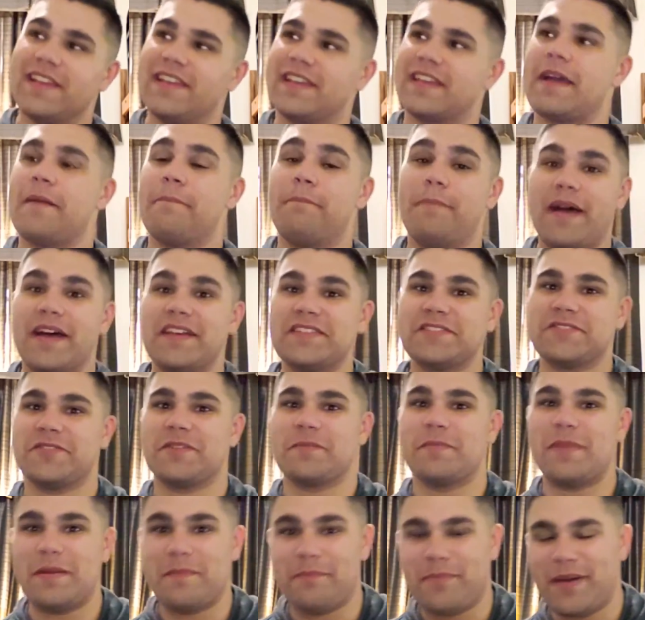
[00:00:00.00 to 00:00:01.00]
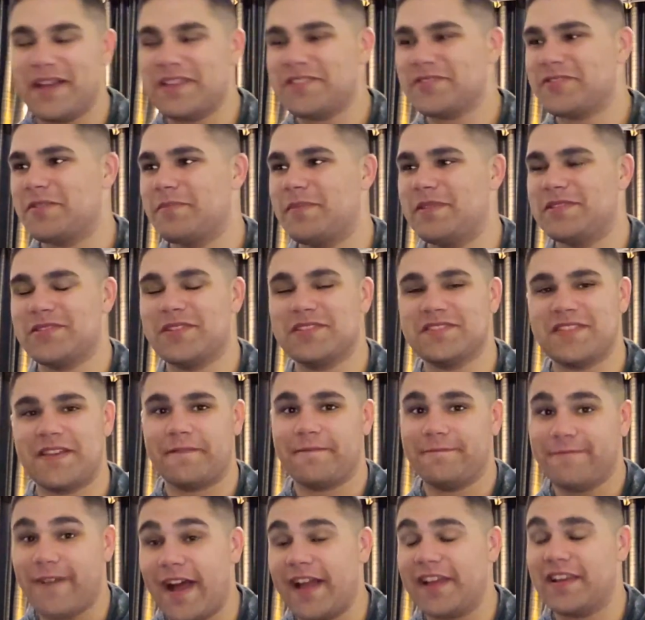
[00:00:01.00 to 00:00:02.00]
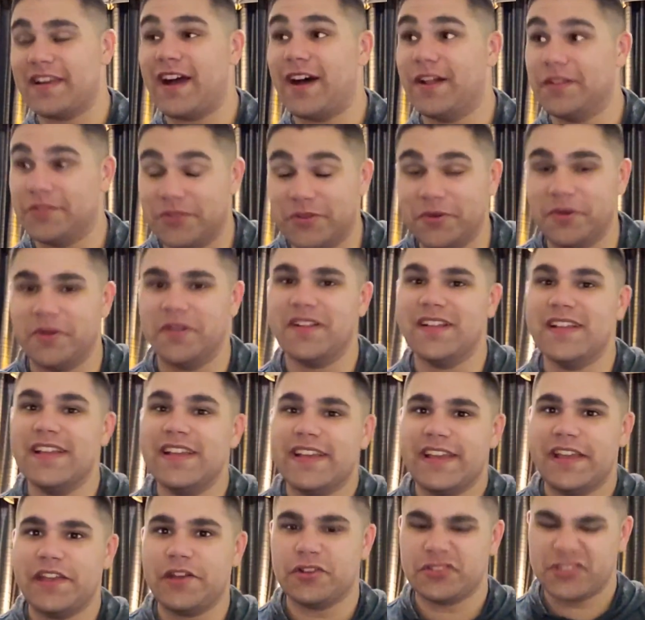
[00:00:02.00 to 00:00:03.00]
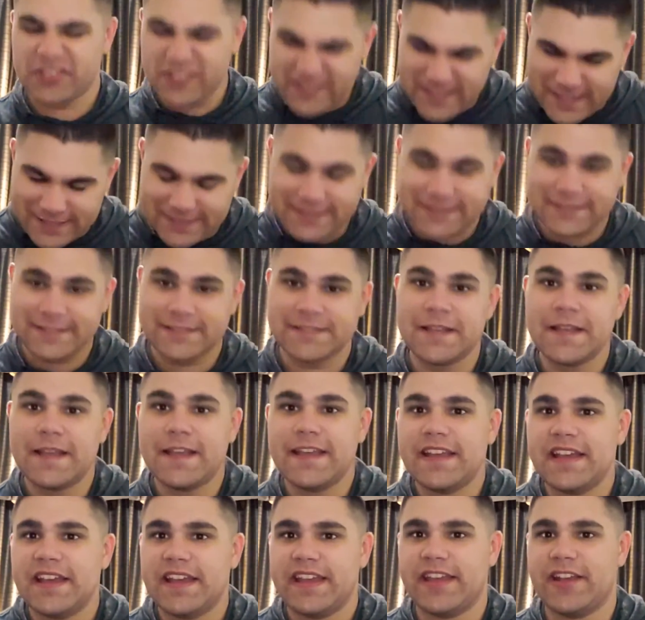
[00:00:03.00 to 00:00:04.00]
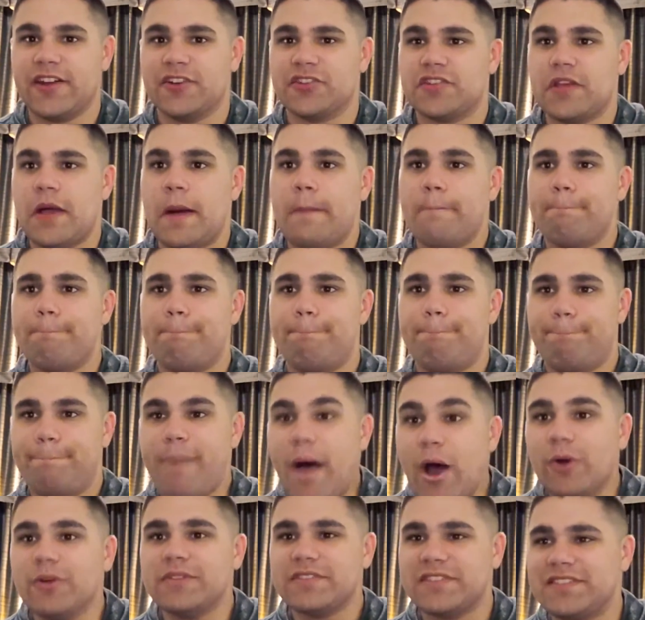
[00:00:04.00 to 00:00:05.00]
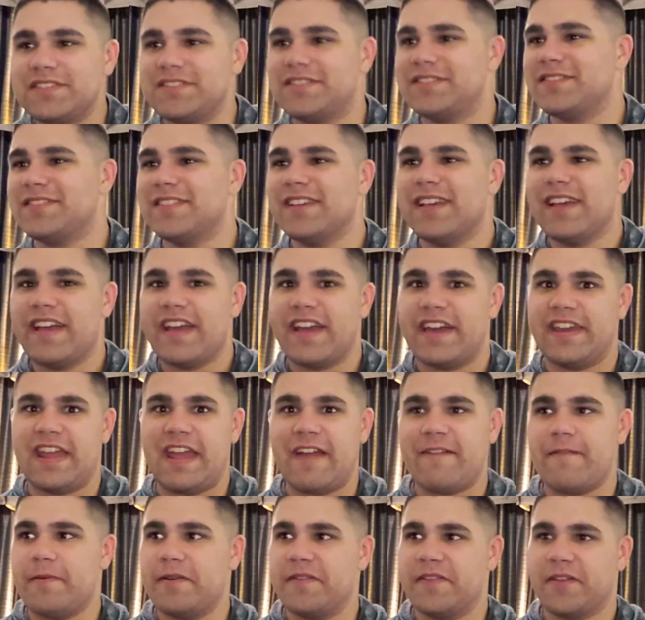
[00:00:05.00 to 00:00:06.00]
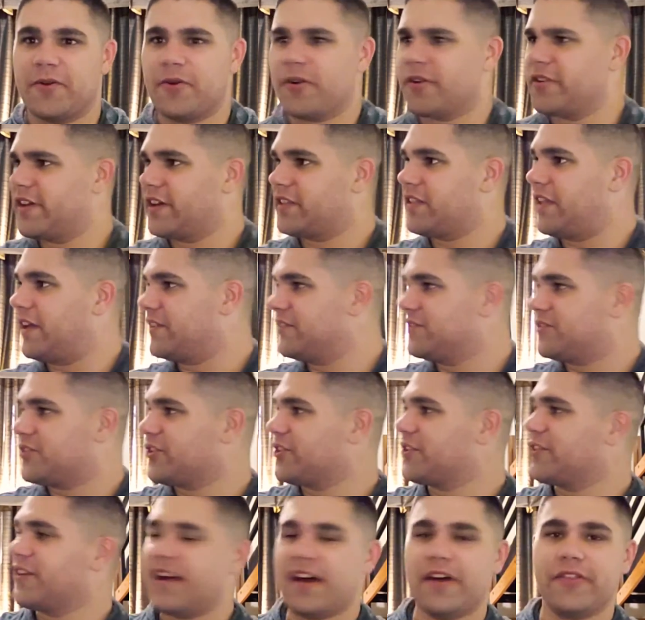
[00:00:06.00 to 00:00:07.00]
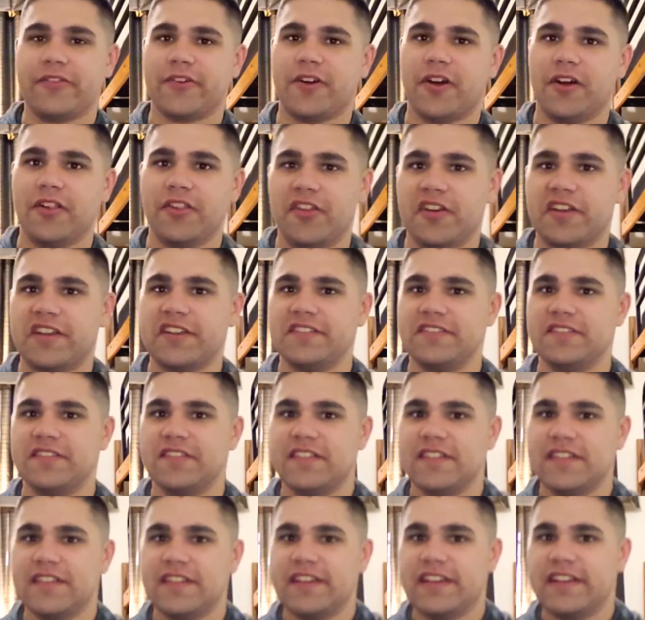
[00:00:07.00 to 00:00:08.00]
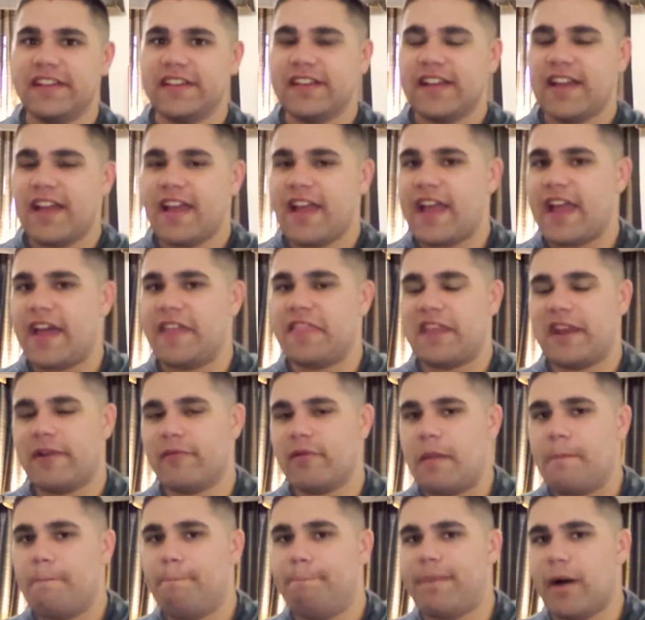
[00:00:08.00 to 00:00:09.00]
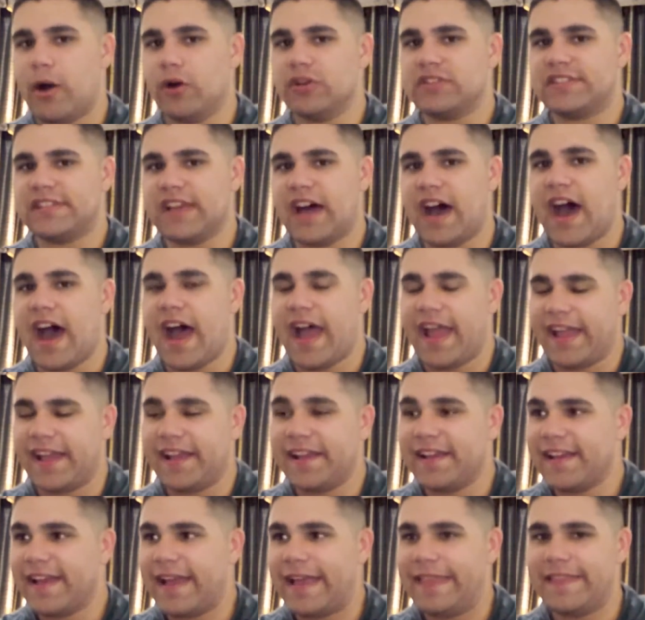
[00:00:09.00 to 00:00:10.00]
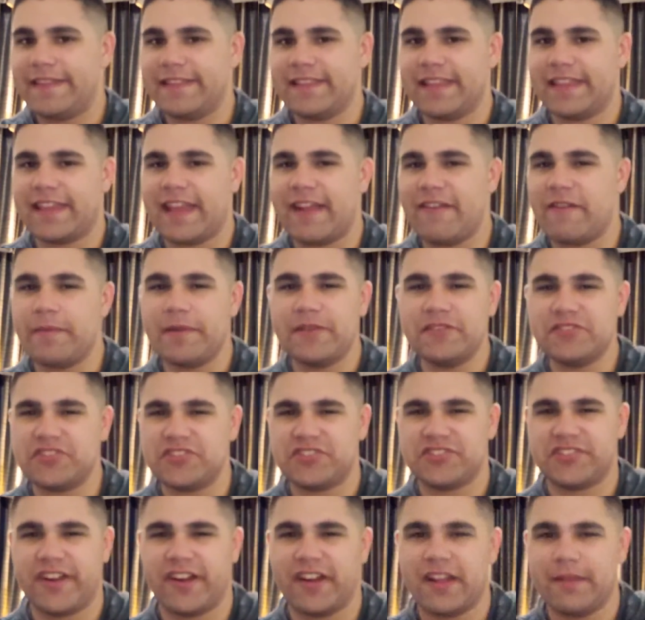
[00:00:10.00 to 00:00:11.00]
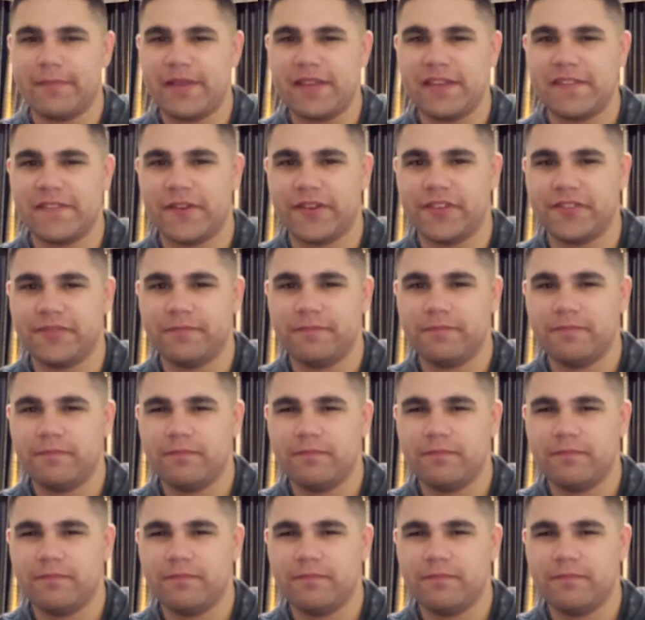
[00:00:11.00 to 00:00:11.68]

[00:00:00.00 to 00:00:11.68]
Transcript: He kept pestering me. So I was like, fine, I'll do it. He goes, yes. He goes, boats. And everybody in the quarterdeck like turned around. They're all looking. And then I went, boats eye. And then like everybody's just staring at me and they're,